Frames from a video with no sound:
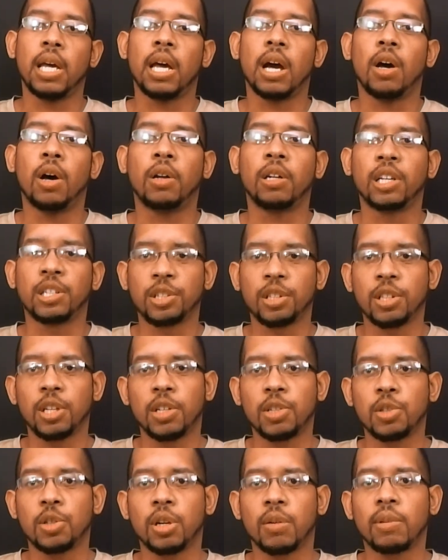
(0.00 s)
On this
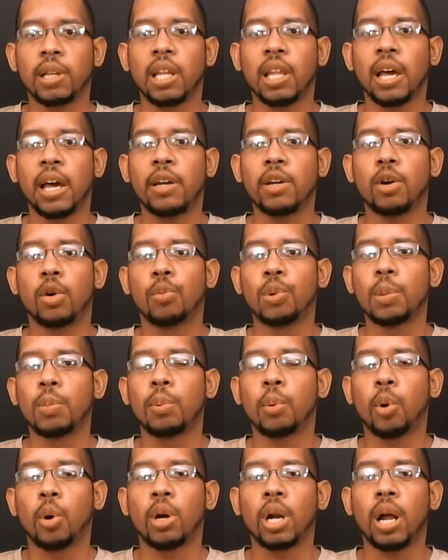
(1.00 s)
edition of the Lando
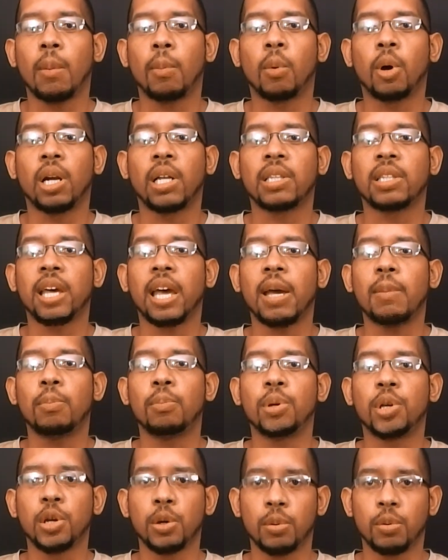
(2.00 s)
Report, I'm going to
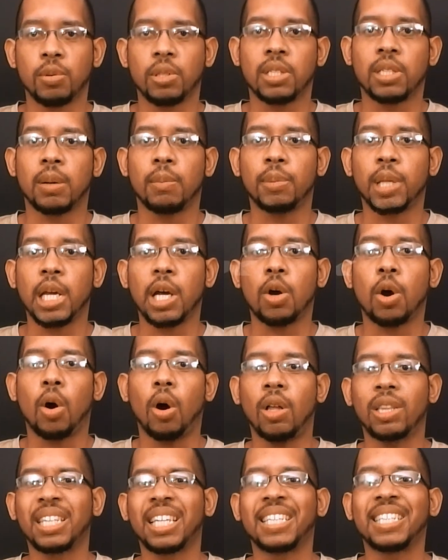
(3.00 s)
debut something
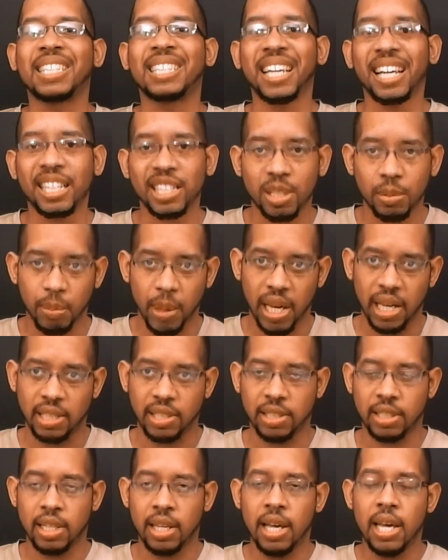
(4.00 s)
called the Six
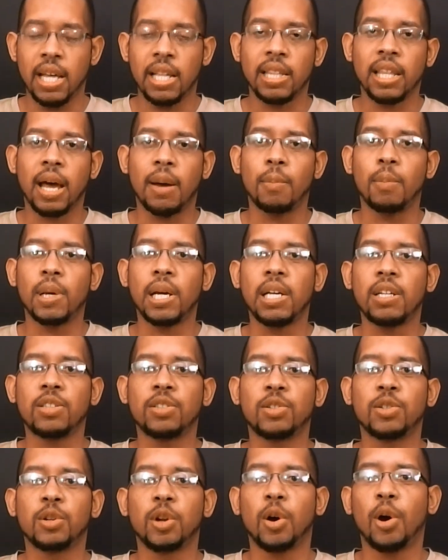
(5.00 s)
Mix. That
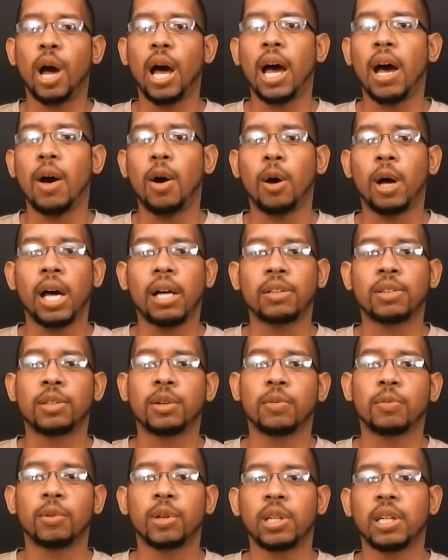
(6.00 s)
means, you know how
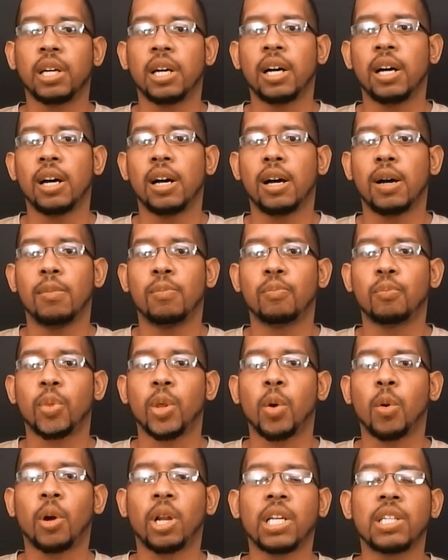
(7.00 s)
different
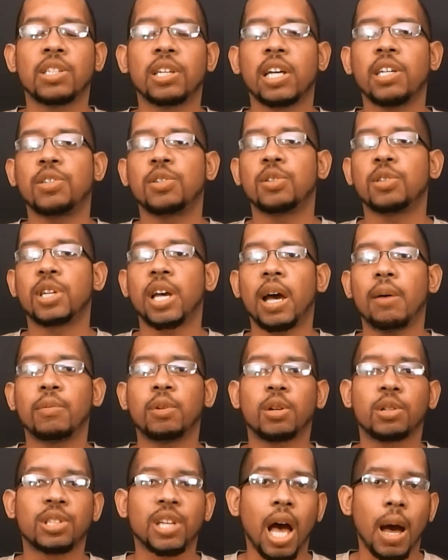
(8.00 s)
organizations have
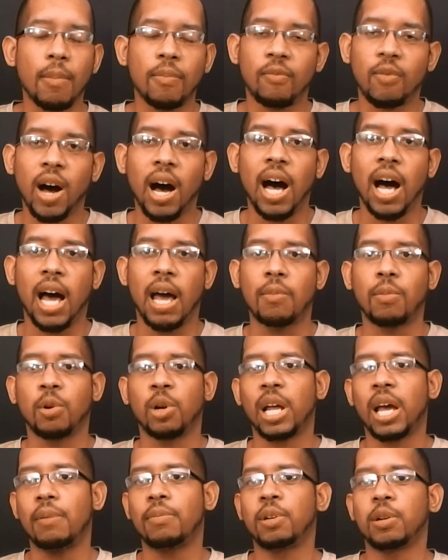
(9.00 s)
their top 5 or
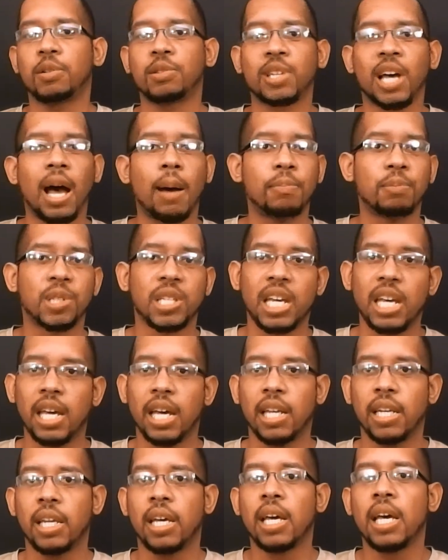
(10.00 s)
they have their top
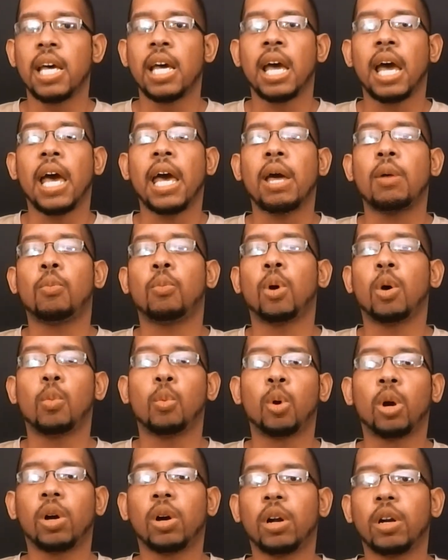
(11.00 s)
10. And what
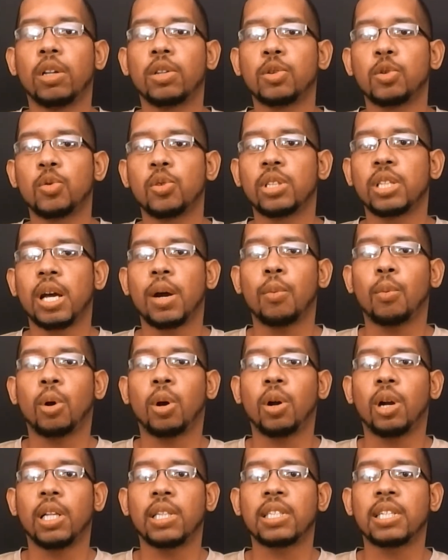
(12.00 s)
we're going to do is that we're
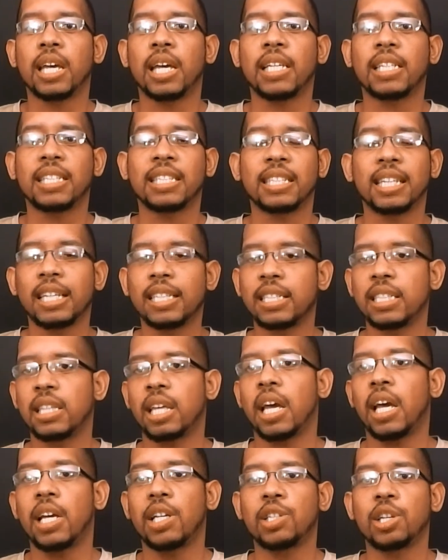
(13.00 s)
going to take 6
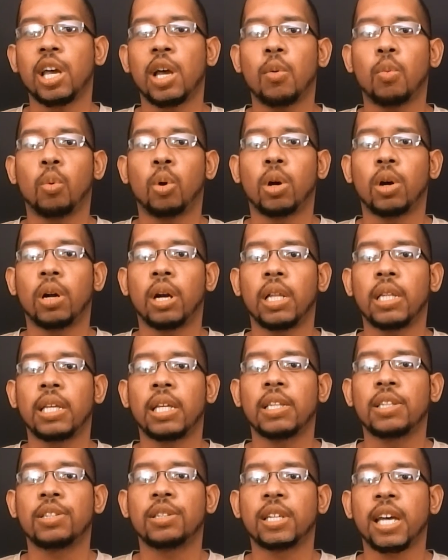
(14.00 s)
things and we're going to
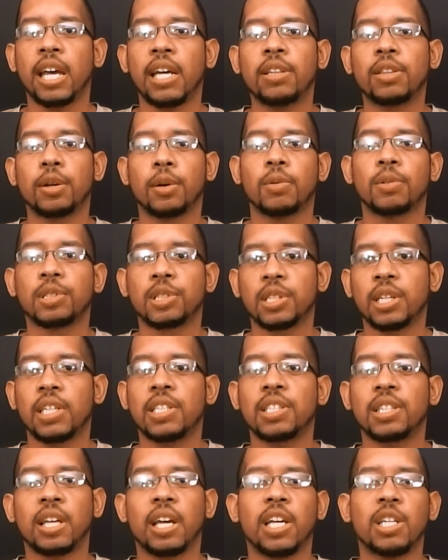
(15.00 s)
then take those
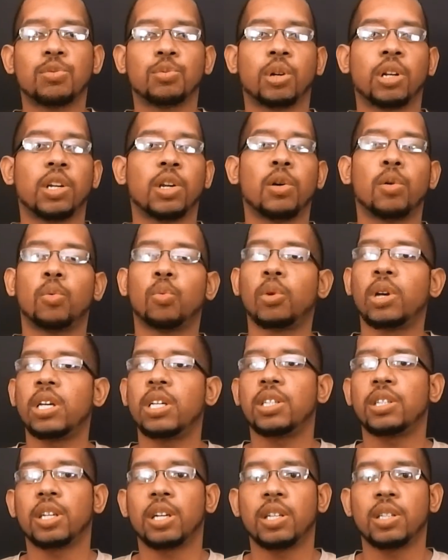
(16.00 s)
6 things, whether they're
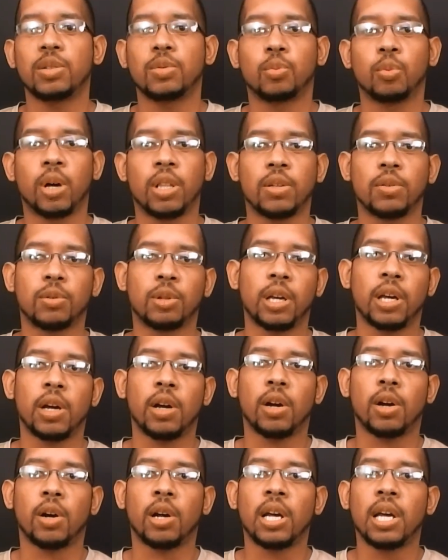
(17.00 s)
reasons, whether
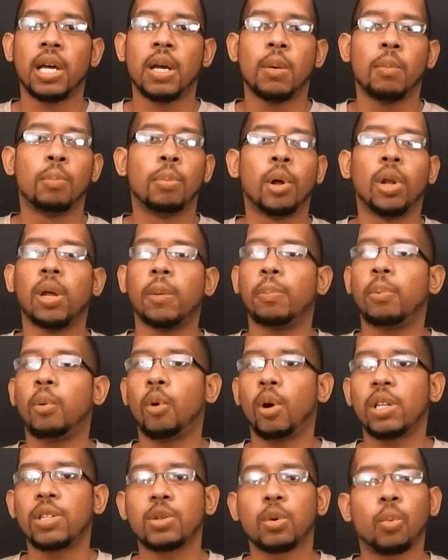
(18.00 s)
they're bullet
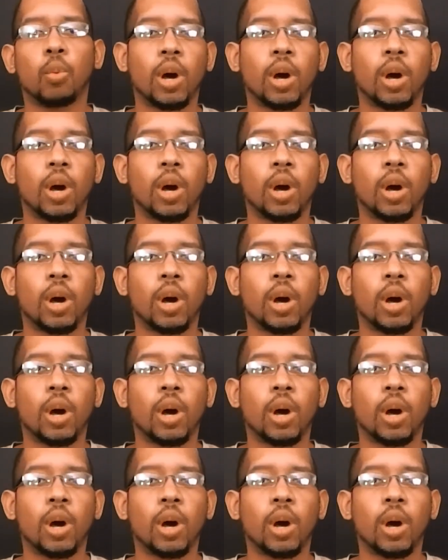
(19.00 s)
points or